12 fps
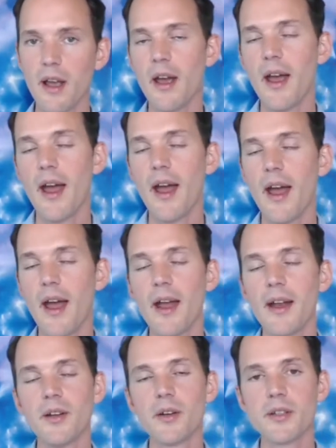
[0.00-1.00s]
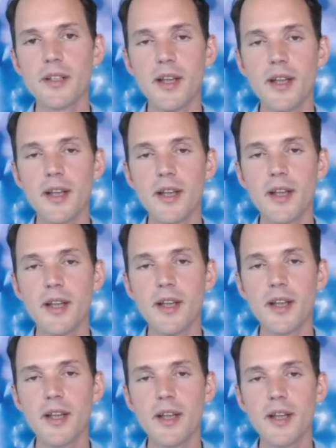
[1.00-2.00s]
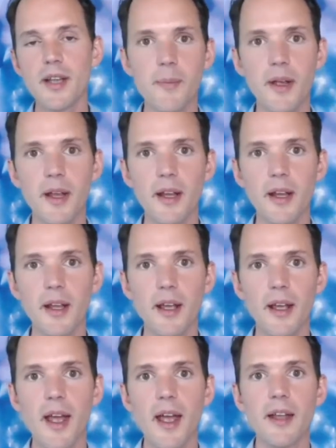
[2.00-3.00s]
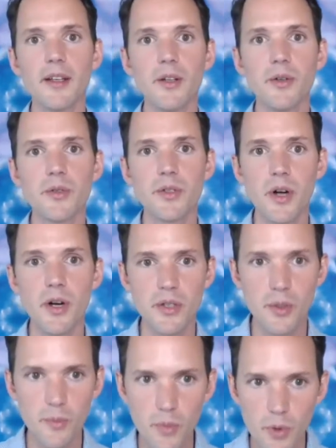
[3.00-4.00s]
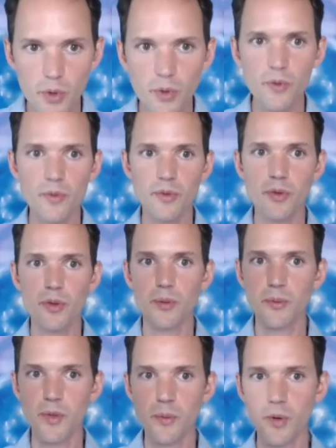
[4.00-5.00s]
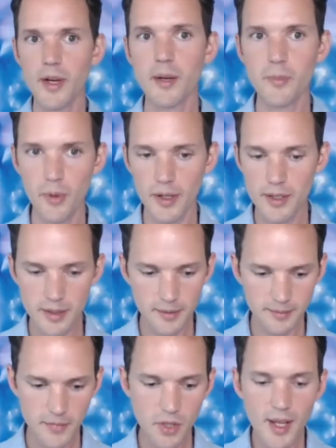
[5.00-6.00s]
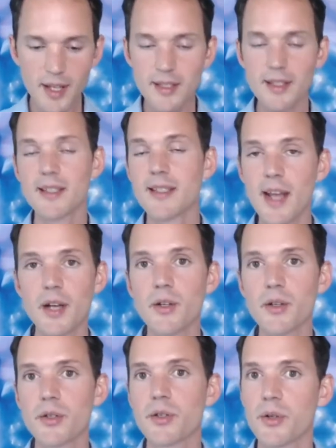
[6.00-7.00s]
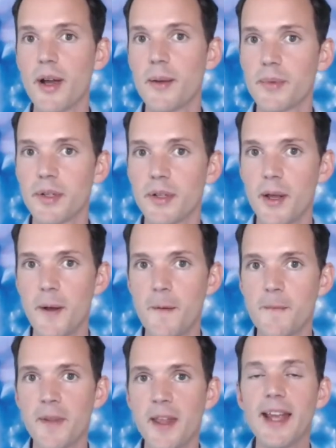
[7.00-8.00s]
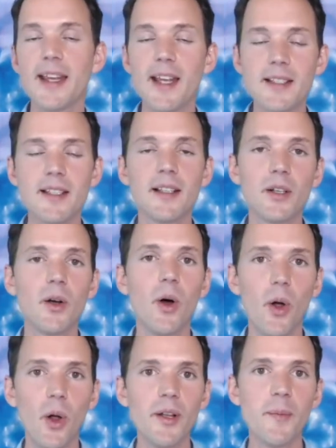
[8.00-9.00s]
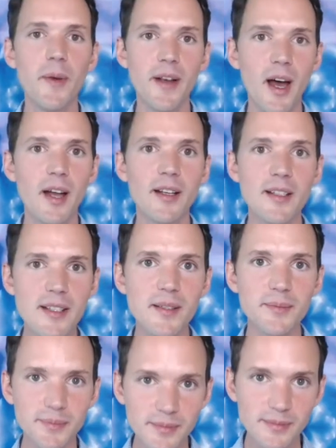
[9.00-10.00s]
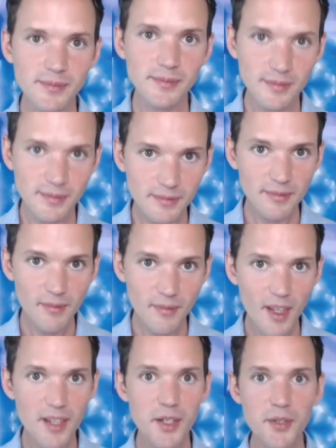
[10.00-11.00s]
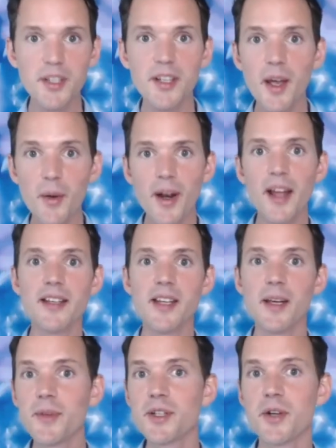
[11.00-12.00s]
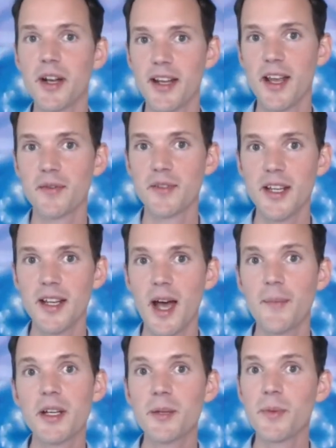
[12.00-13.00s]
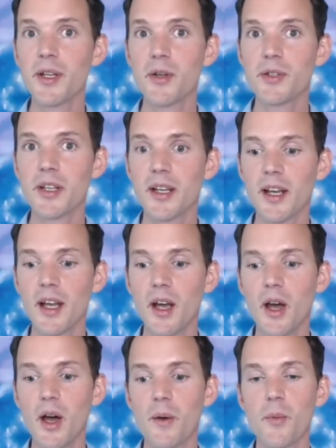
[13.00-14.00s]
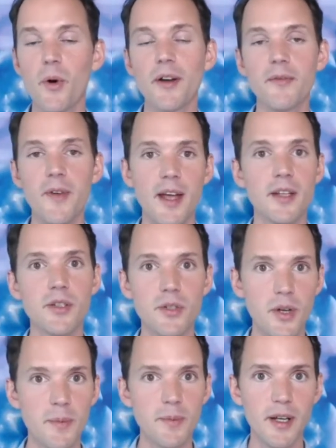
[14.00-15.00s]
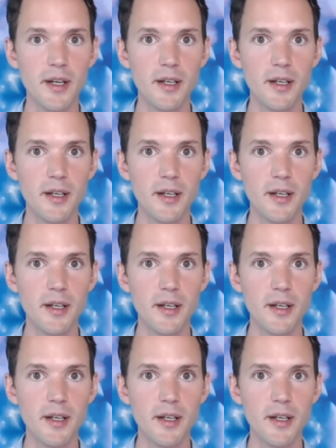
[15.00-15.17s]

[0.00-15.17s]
and, and you're saying this while you're tapping, and you start to move through the, the meridian points. So that's the standard script. It gets a little old and monotonous. Mm-hmm. So today, when I demonstrate EFT, I'm going to be using more advanced scripting